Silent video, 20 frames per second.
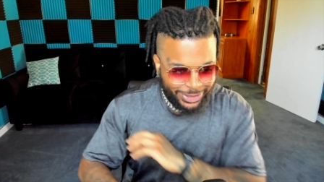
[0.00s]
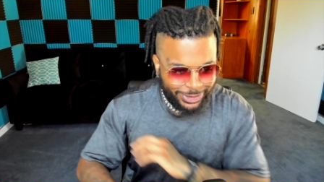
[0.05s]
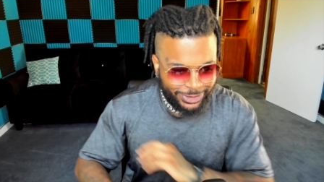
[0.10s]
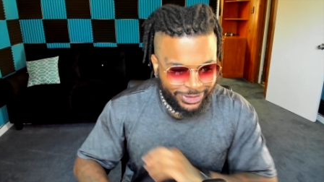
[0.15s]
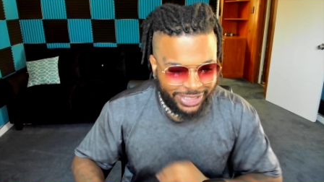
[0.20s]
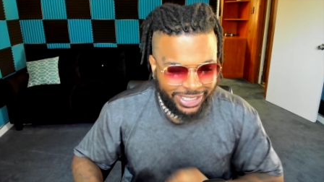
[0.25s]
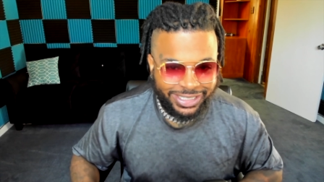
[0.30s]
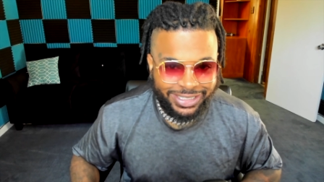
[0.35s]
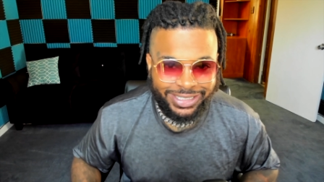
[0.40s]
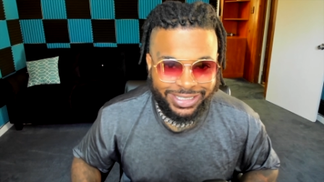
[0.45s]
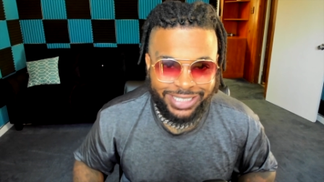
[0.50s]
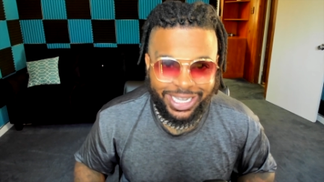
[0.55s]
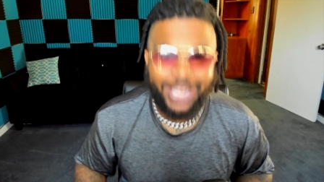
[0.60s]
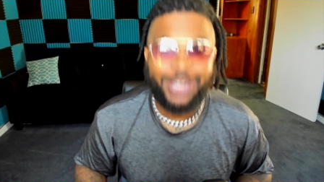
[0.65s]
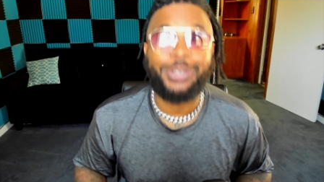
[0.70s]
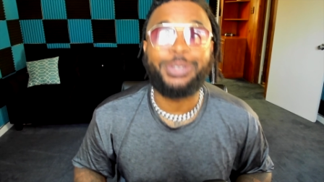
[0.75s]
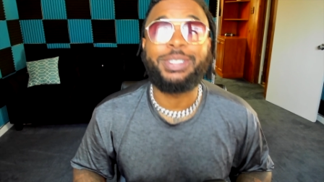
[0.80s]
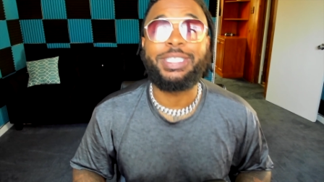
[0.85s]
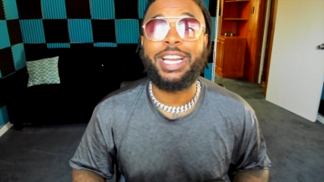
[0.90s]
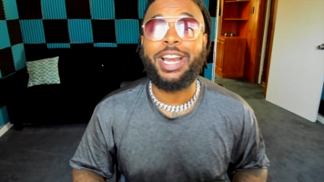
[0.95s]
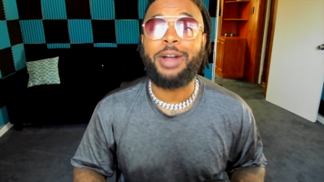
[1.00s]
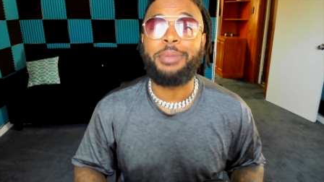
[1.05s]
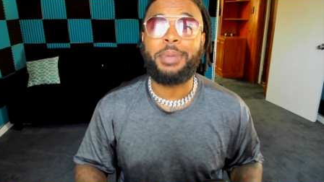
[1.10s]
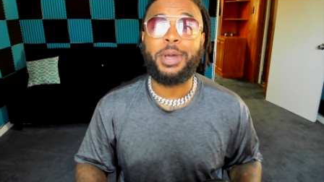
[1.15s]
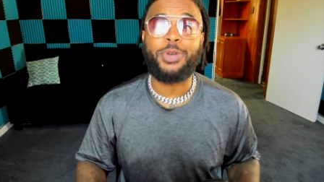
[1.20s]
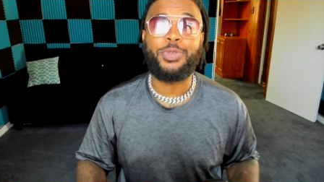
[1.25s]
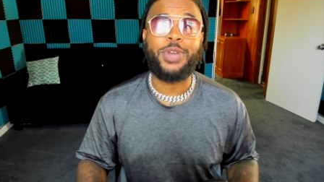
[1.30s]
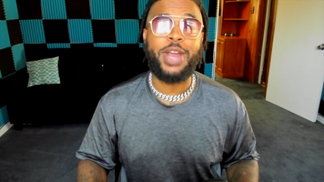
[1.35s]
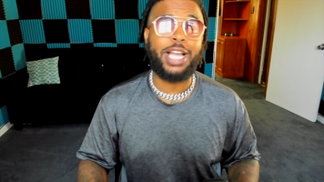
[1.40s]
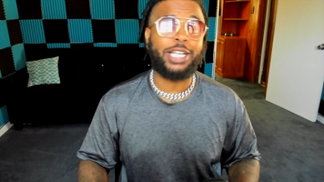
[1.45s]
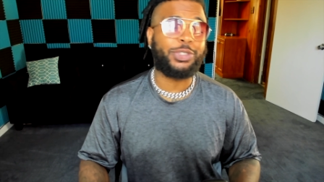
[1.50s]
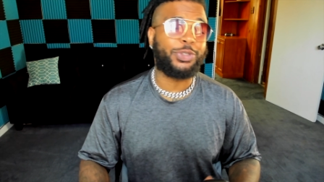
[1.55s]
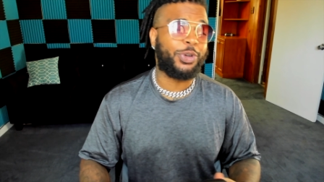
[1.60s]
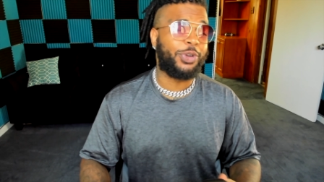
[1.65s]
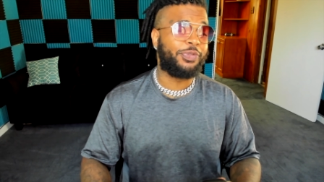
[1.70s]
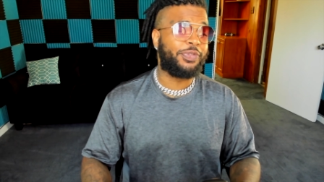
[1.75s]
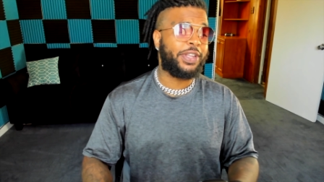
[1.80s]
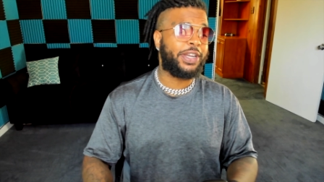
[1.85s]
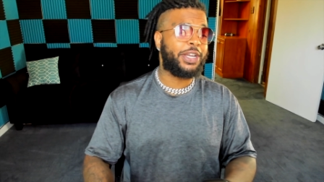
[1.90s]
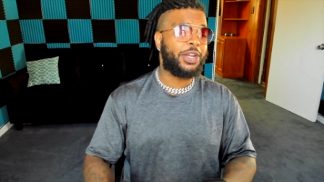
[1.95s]
You see the title. Today I'm about to react to
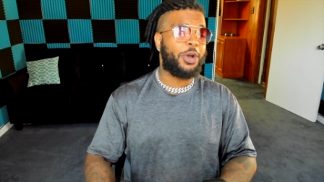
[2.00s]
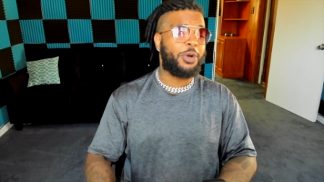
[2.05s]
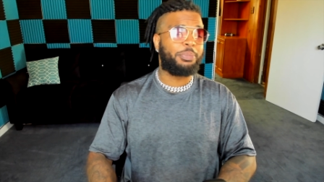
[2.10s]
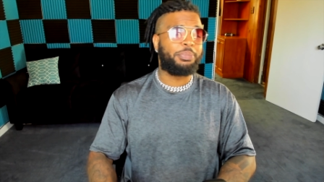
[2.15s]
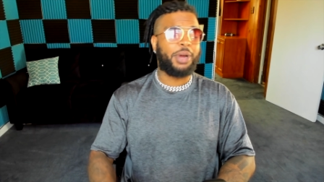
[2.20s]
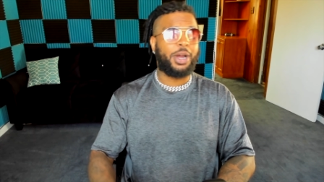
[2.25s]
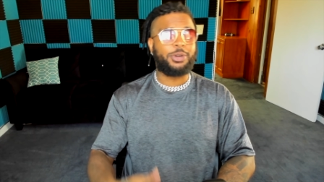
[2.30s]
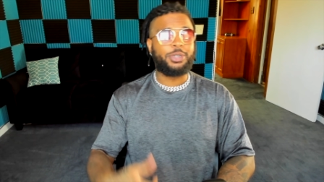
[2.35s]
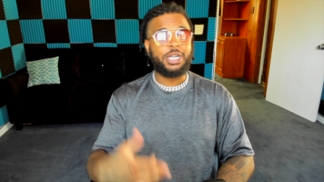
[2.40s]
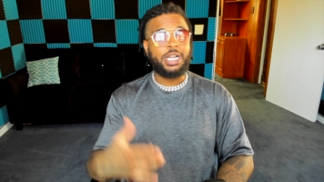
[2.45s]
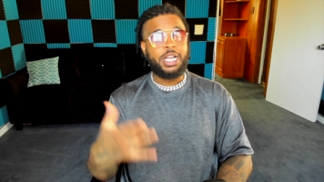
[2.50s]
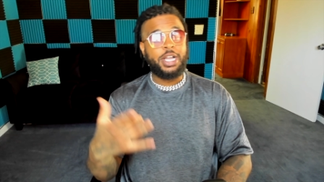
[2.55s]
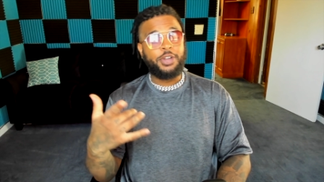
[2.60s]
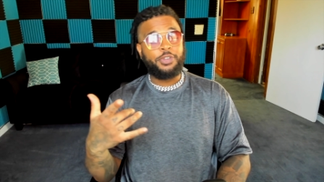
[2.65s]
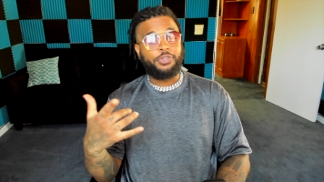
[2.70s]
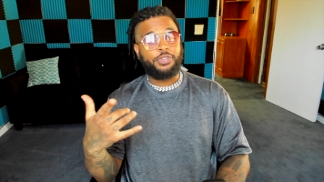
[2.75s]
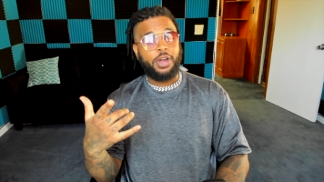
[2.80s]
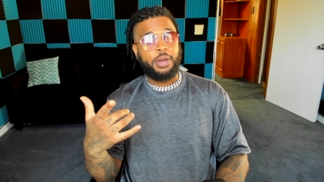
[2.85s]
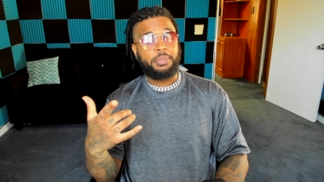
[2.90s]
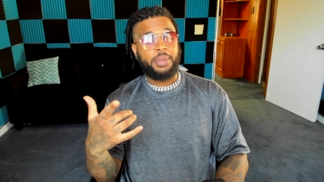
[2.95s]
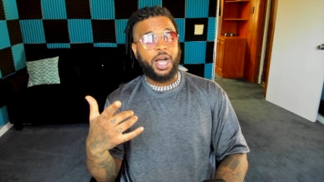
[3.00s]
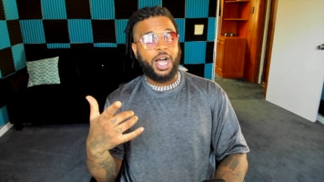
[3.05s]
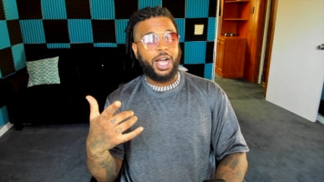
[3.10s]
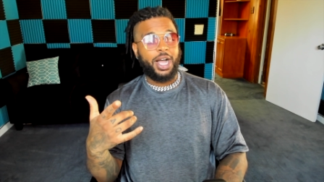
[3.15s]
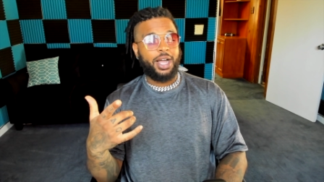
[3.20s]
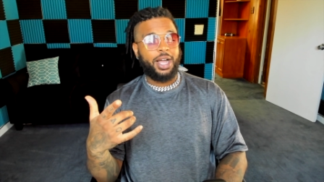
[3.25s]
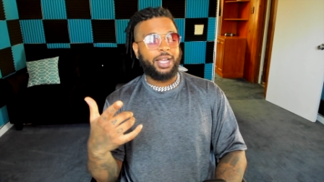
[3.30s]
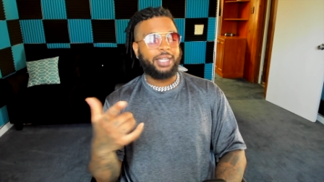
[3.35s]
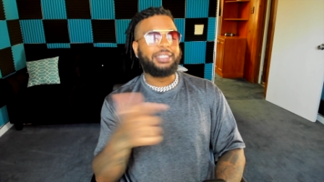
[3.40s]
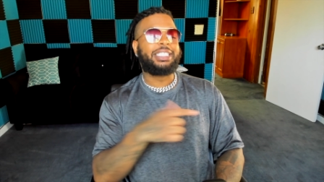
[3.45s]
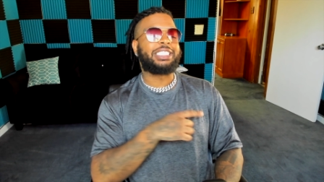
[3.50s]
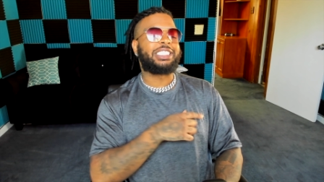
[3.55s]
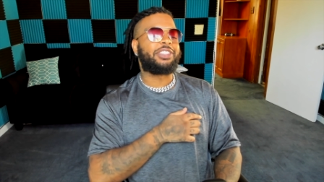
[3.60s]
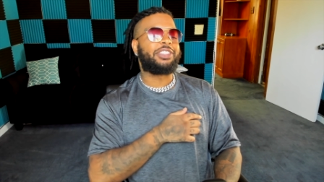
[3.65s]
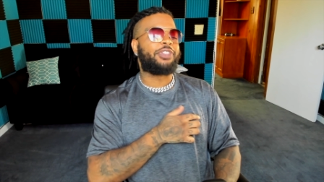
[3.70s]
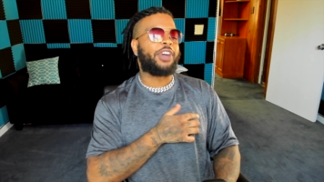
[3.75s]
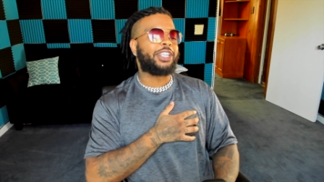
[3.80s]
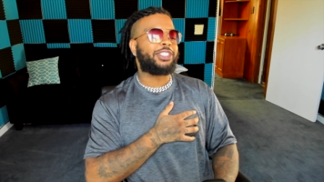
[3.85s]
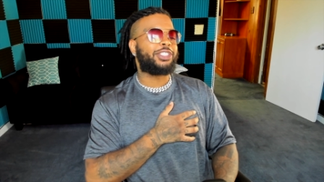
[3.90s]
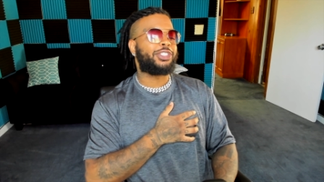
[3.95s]
a video, bro, from uh,
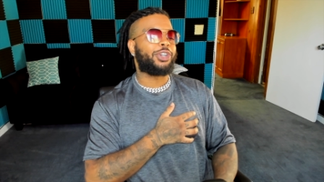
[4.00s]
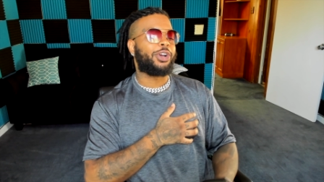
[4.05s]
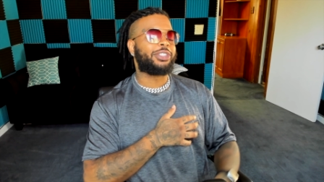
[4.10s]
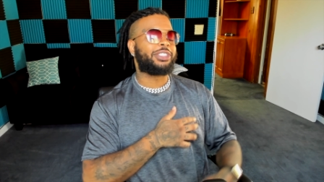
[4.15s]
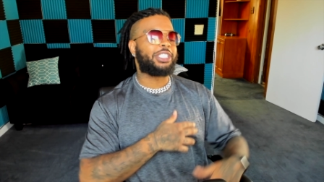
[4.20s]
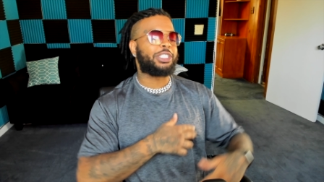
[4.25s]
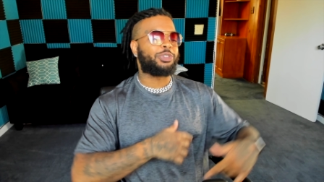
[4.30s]
Intensified Charts.